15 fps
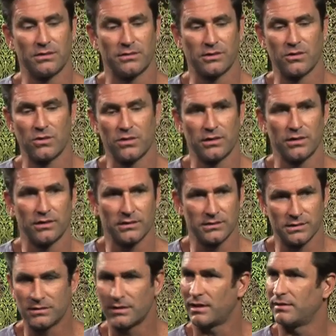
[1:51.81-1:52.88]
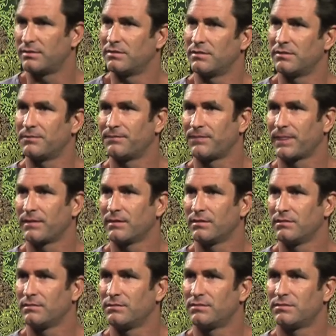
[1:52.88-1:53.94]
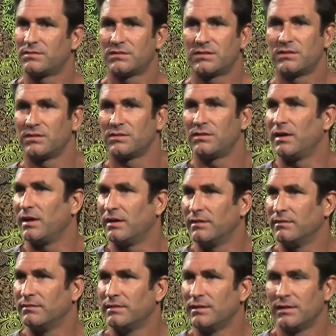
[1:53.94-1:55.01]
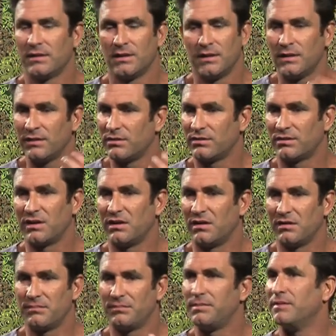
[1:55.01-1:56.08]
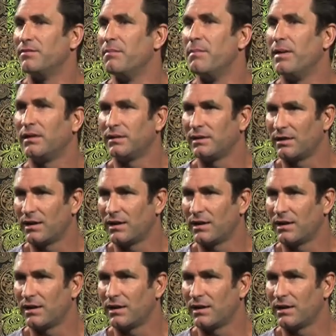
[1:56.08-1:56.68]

And I recorded it and I just started to sing and just get a bit of a melody